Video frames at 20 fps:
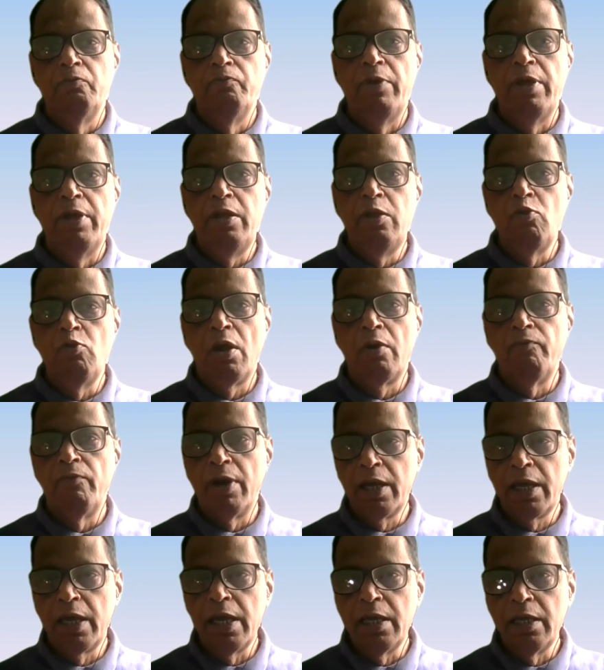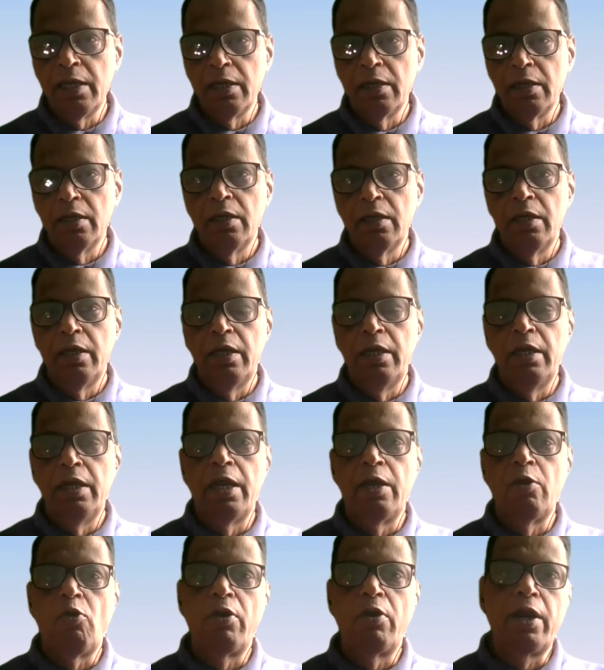When you are working in
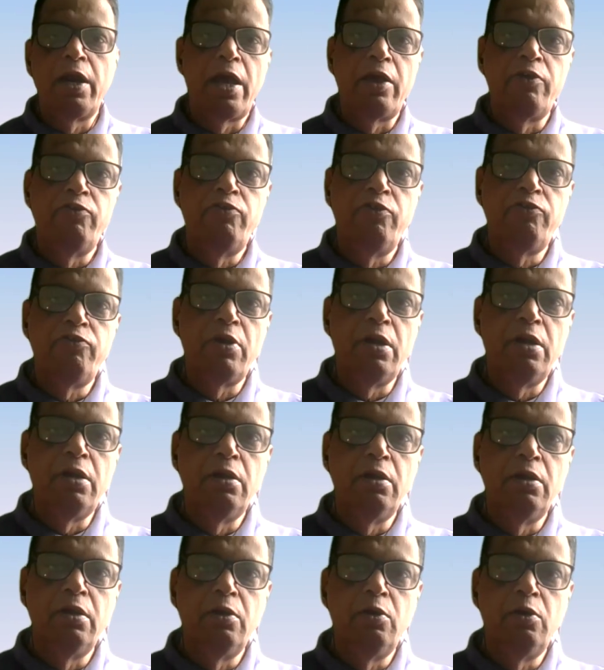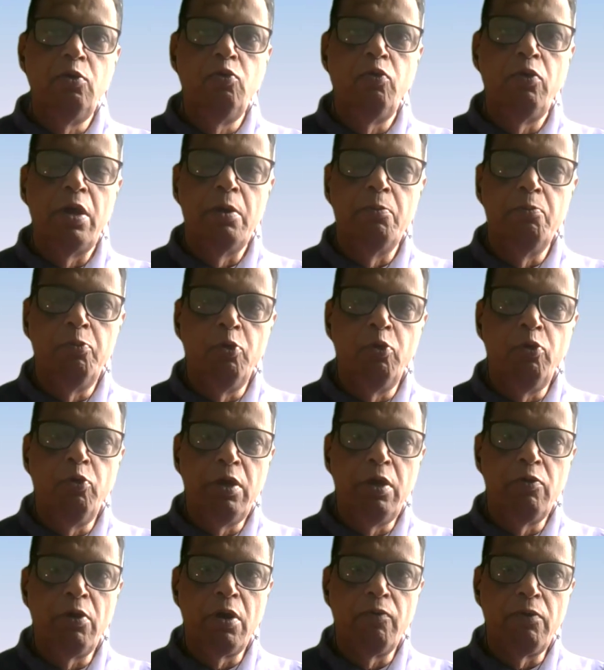an organization to improve
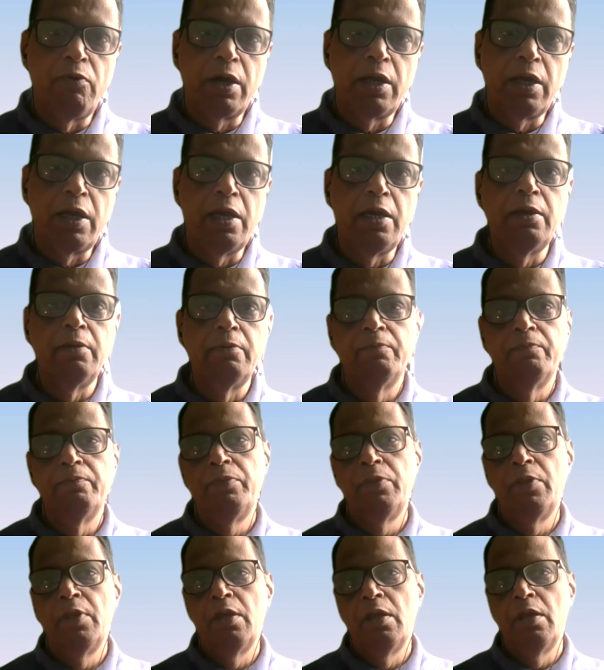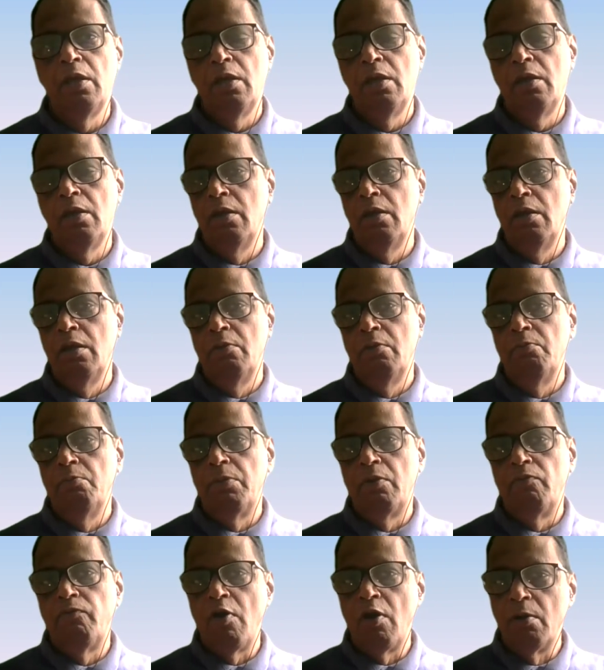your working
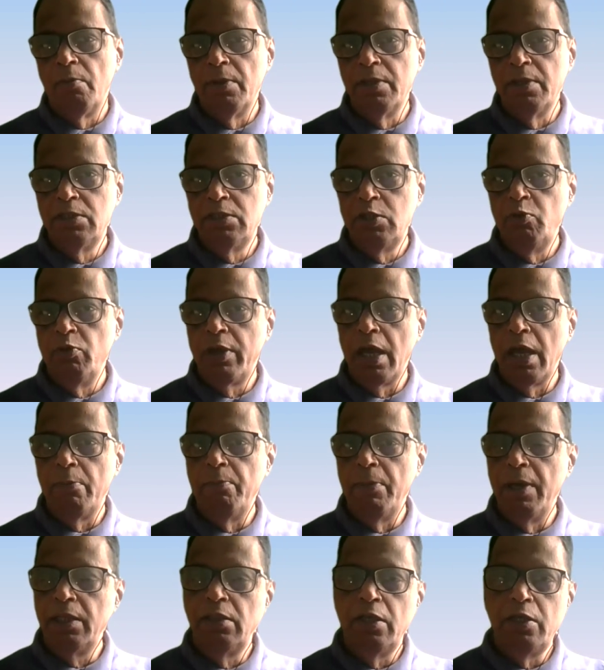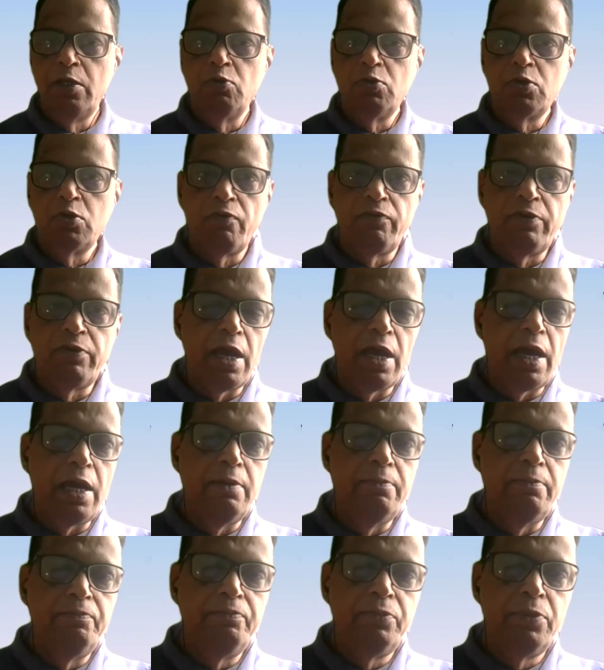performance, you can make the use of AI.
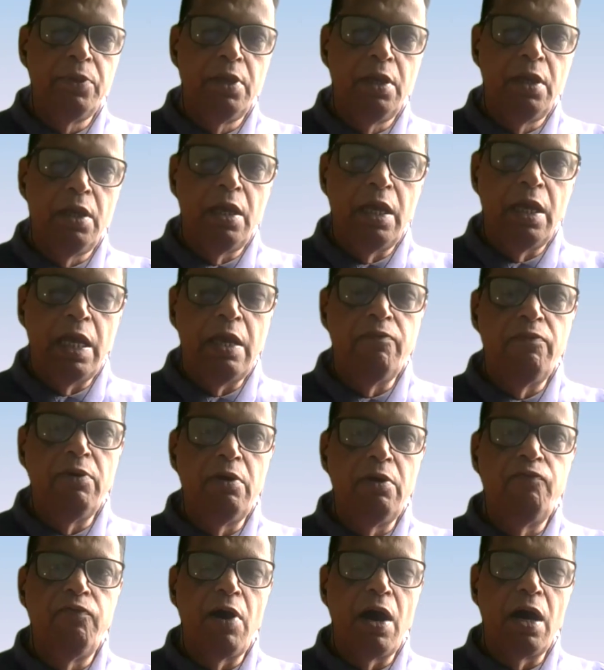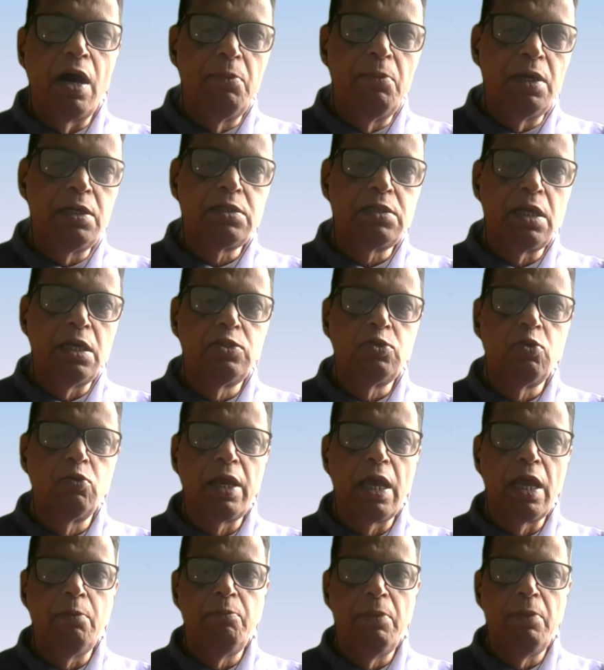Even farmers also
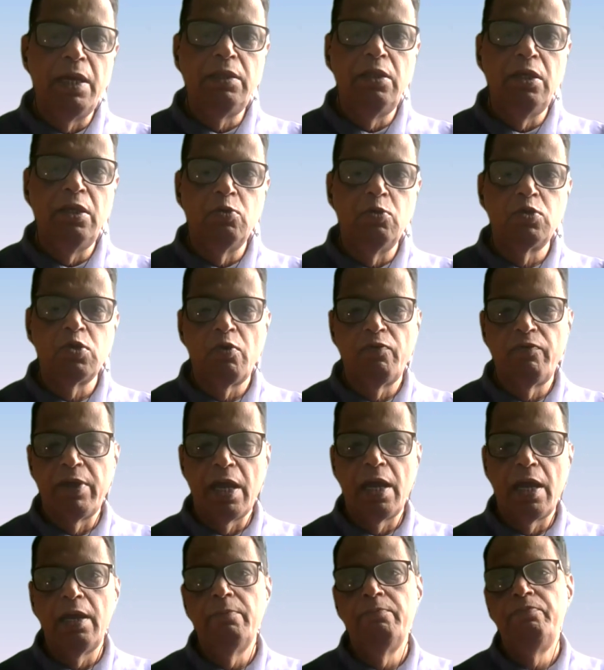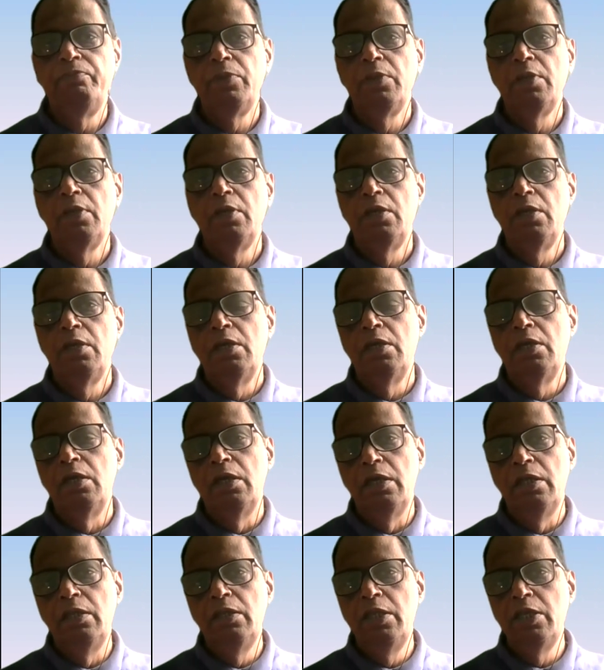can make the use of
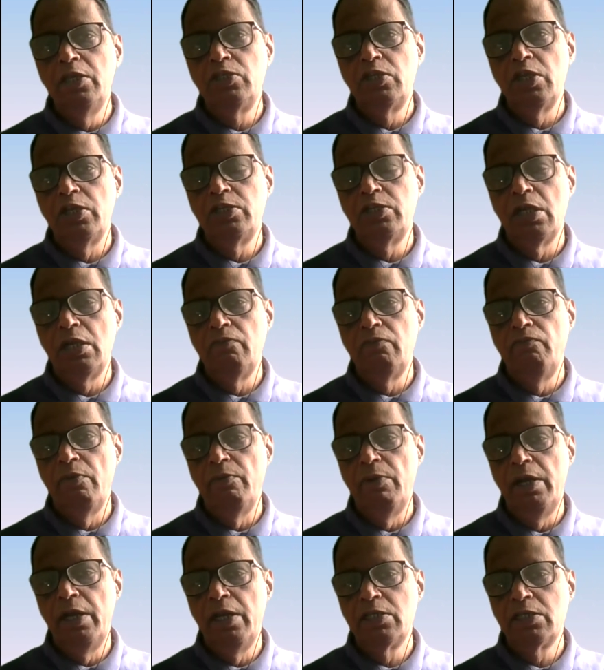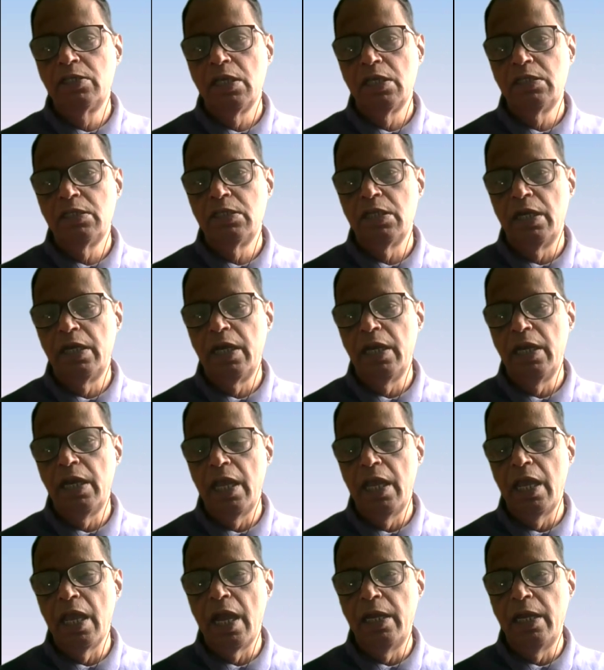AI. In this session, we will discuss certain
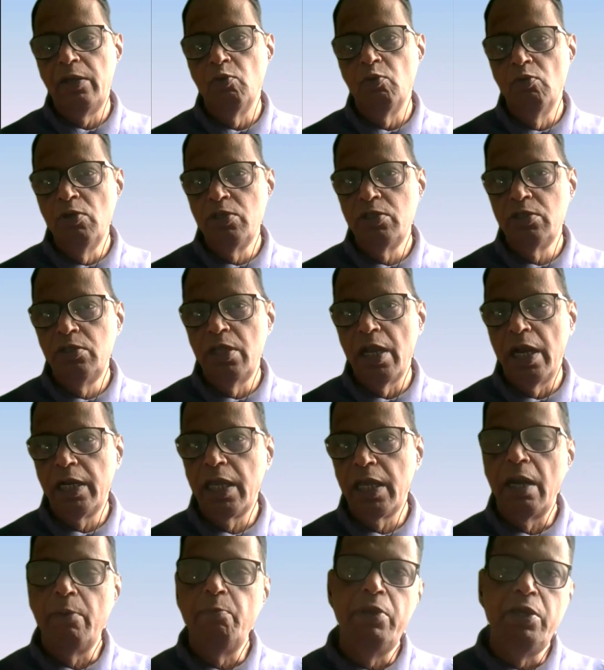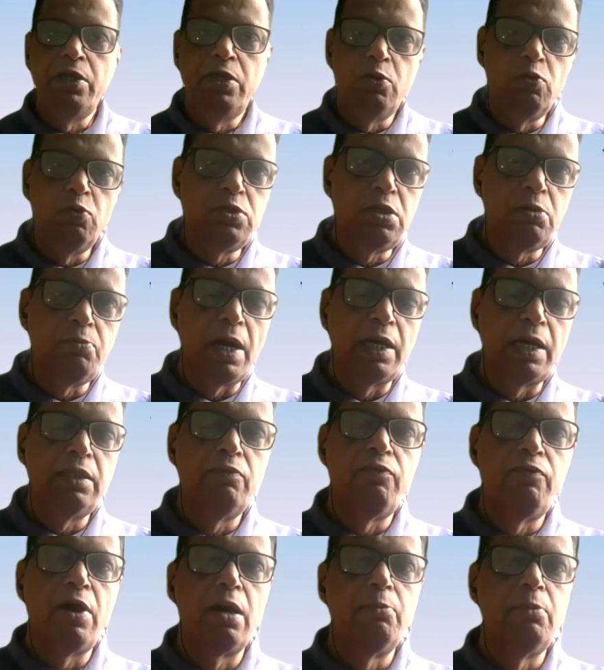AI tools that can be used by
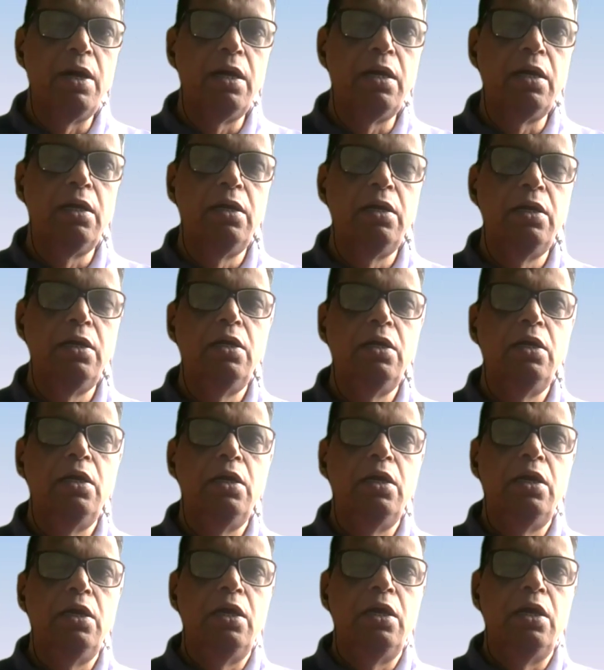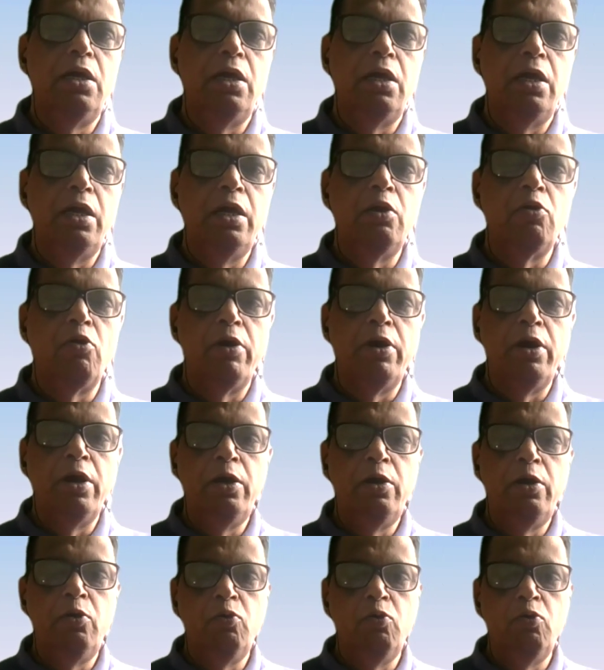the farmer in
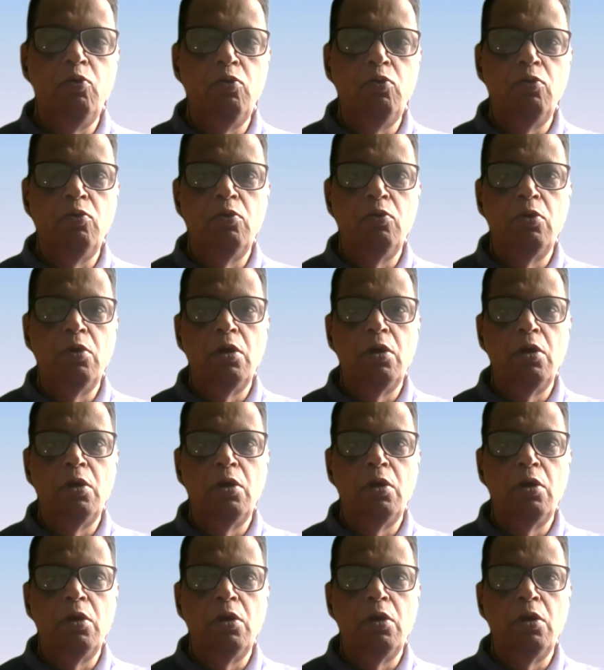order to